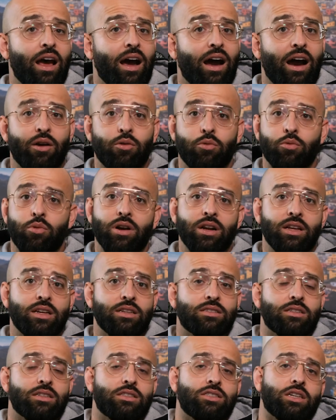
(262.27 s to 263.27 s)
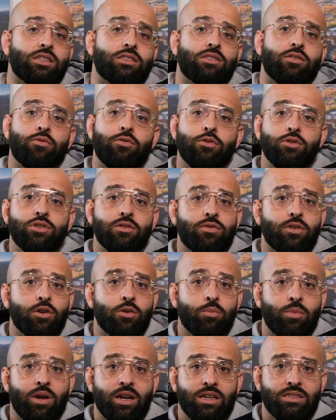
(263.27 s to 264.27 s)
I really suggest the
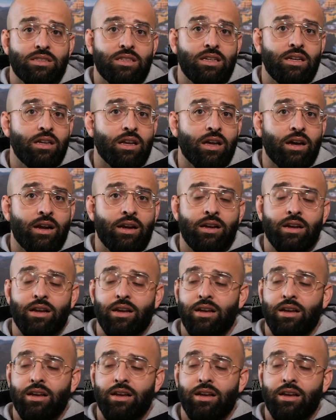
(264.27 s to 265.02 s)
Fujifilm XT line.